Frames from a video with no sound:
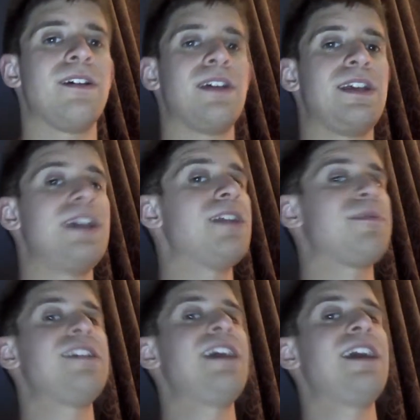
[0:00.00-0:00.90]
He ended up
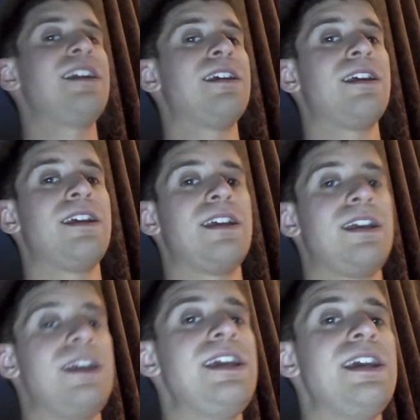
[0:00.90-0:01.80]
saying that
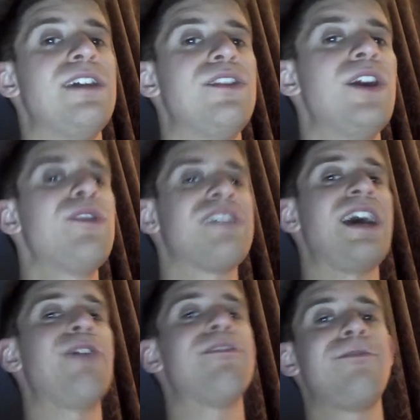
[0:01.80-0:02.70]
he knows
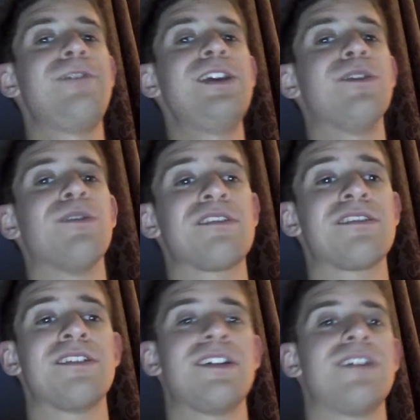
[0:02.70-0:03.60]
how it feels
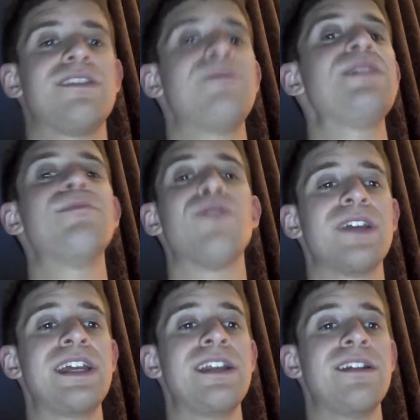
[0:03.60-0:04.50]
to be
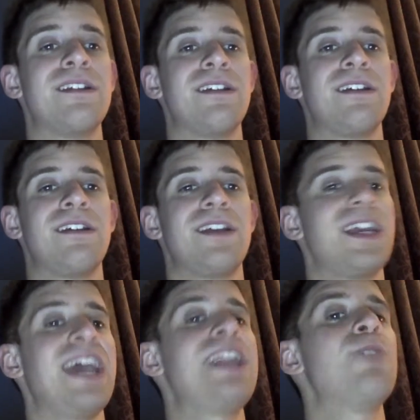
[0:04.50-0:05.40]
bullied,
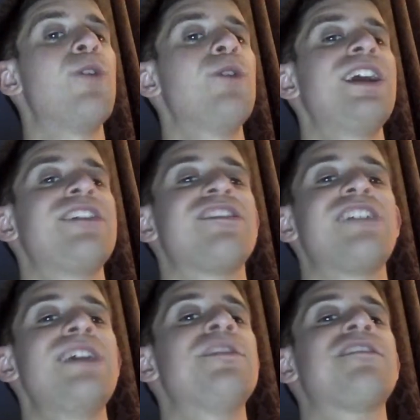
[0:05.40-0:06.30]
and he won't let
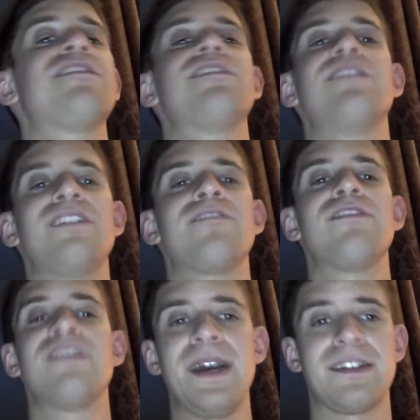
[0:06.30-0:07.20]
Sheamus
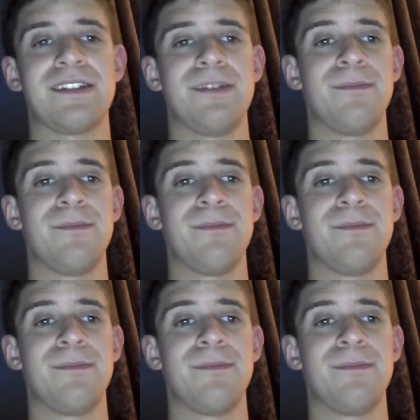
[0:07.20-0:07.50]
disrespect him.